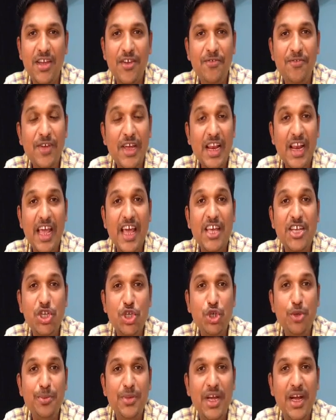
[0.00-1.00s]
we'll
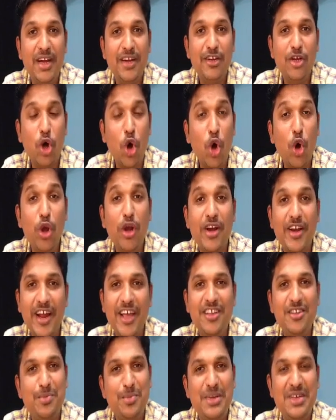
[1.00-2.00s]
assume that all
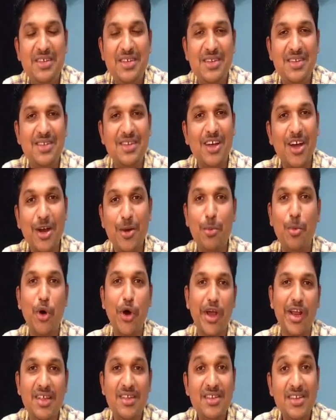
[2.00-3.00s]
rice pieces are
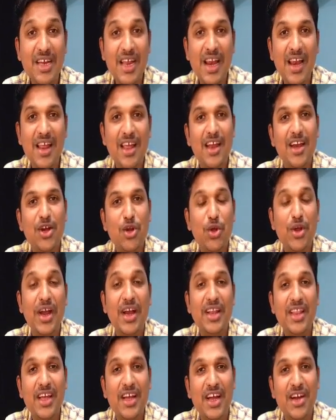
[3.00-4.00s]
boiled. Still, to
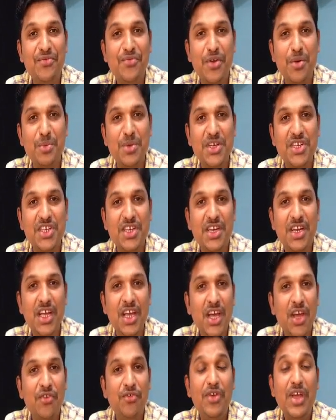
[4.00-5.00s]
get the confirmation,
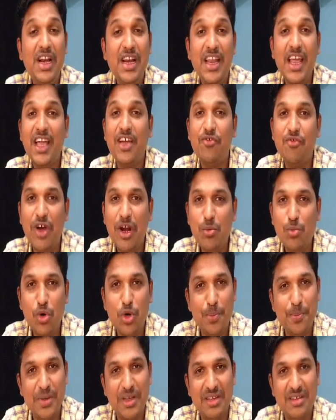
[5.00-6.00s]
we'll take one more
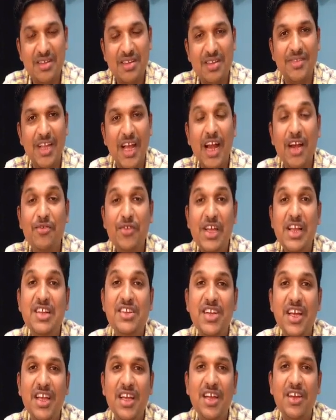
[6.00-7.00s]
piece and we'll
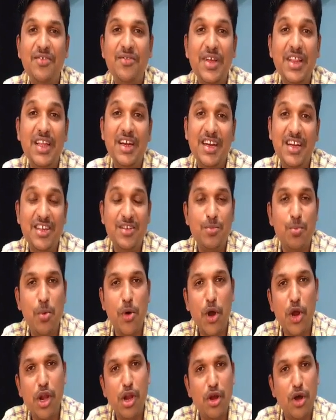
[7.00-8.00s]
check whether it is
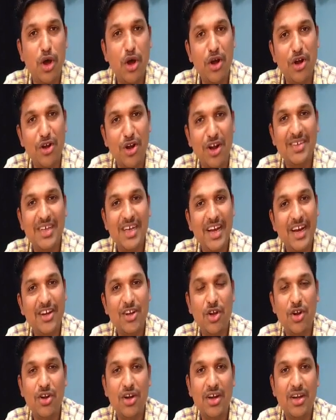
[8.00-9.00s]
boiled or not, correct
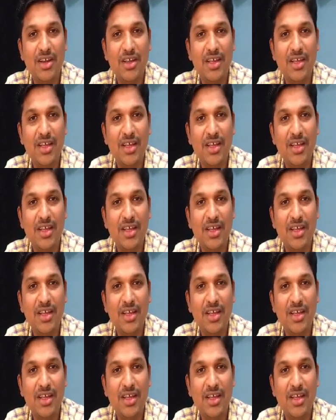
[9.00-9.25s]
or not.